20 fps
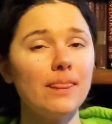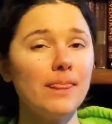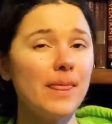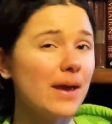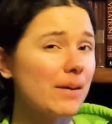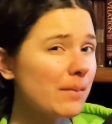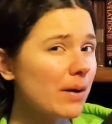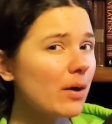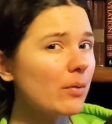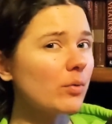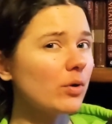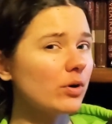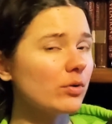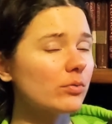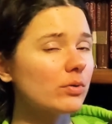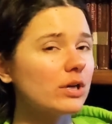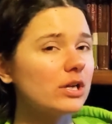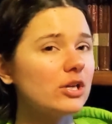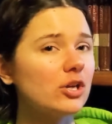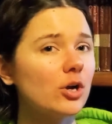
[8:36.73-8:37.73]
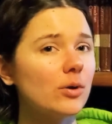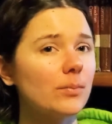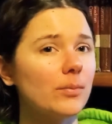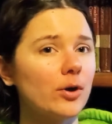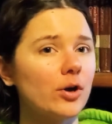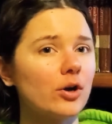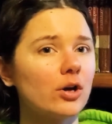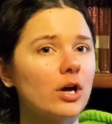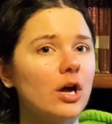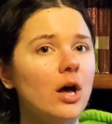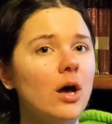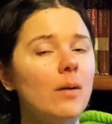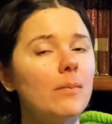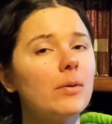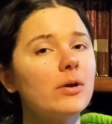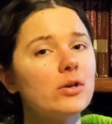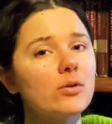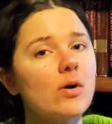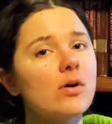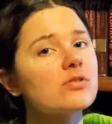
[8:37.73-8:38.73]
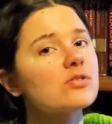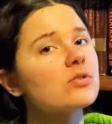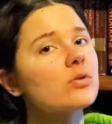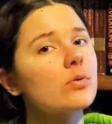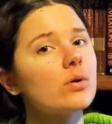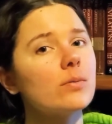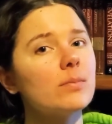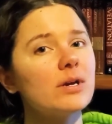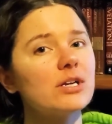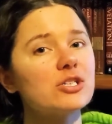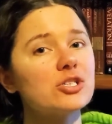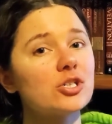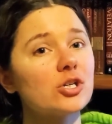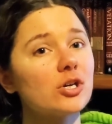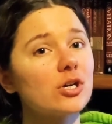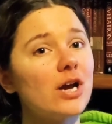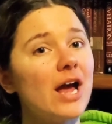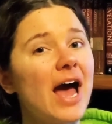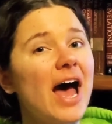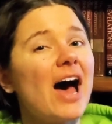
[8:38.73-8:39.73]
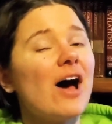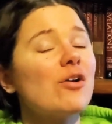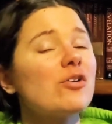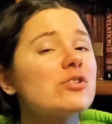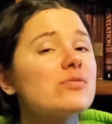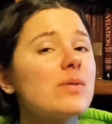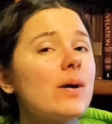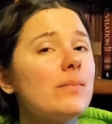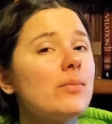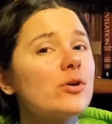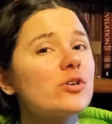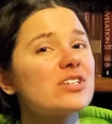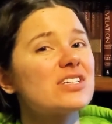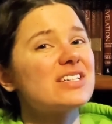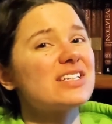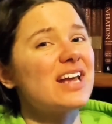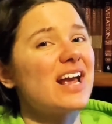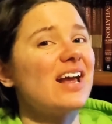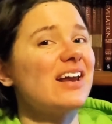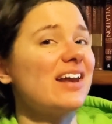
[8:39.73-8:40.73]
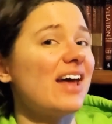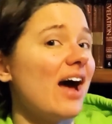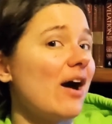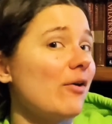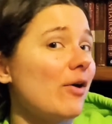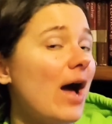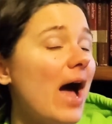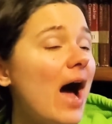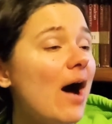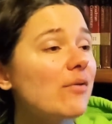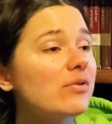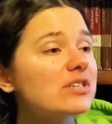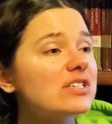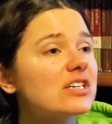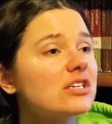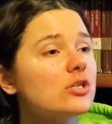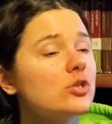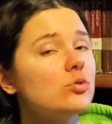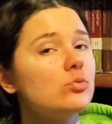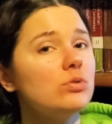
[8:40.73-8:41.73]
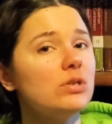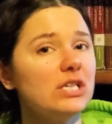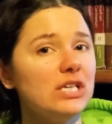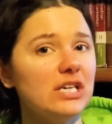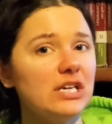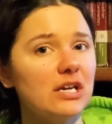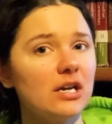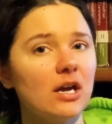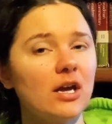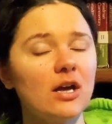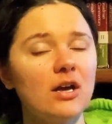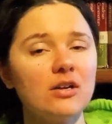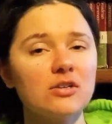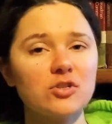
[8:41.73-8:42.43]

they might want to read your book, but you also want to make sure how does my book stand out? How is it unique?